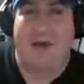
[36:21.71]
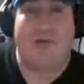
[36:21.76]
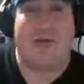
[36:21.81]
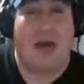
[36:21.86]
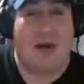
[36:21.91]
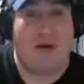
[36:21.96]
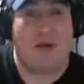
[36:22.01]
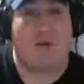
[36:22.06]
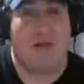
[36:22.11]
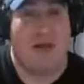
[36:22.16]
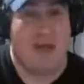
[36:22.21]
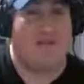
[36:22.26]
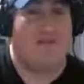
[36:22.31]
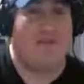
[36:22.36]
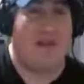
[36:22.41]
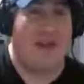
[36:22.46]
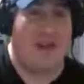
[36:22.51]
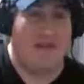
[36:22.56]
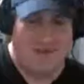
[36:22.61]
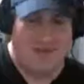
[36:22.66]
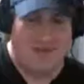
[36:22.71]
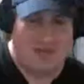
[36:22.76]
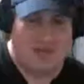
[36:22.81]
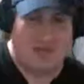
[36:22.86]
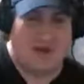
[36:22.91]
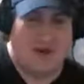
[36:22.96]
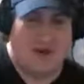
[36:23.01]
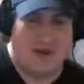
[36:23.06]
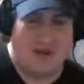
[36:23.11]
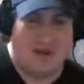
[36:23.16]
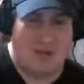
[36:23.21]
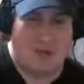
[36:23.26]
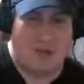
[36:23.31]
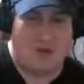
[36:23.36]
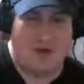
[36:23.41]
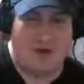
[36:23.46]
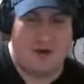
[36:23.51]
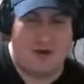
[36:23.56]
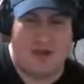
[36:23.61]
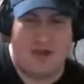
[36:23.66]
was playing favorites on this
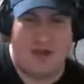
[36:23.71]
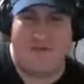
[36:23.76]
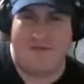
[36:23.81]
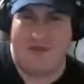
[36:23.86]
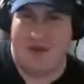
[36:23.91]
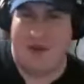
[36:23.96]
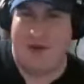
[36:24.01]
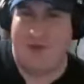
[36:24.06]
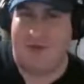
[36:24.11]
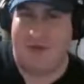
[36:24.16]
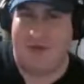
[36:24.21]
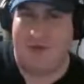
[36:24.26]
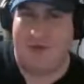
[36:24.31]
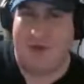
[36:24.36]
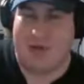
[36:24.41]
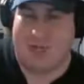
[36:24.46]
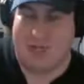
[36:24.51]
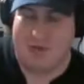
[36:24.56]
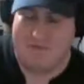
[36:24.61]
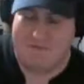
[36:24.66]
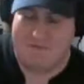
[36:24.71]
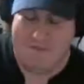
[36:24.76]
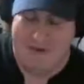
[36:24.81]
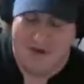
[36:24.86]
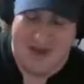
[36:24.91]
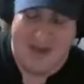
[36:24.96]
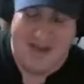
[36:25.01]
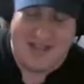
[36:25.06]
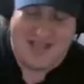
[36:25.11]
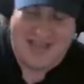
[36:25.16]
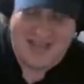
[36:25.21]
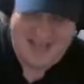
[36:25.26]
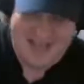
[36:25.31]
one, even though I really wasn't. But